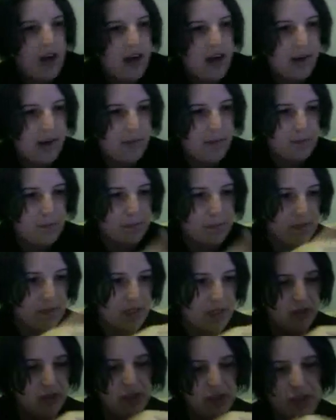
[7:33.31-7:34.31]
I
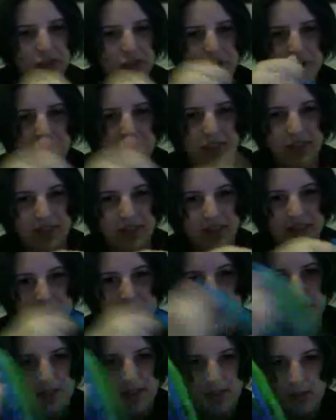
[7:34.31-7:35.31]
also showed
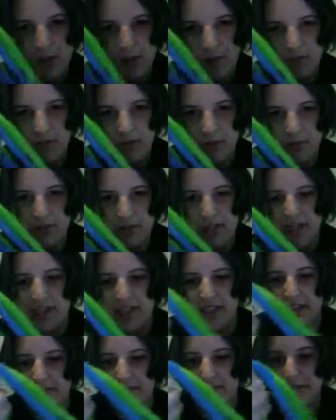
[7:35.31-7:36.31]
some of these off in
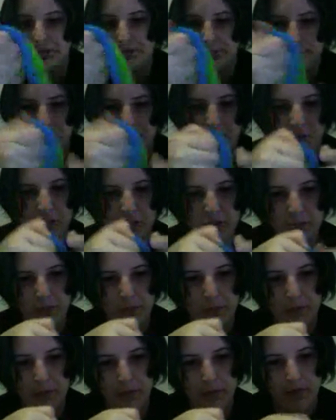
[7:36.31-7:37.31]
my first
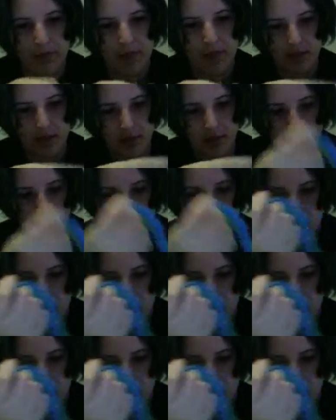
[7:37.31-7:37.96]
promo video.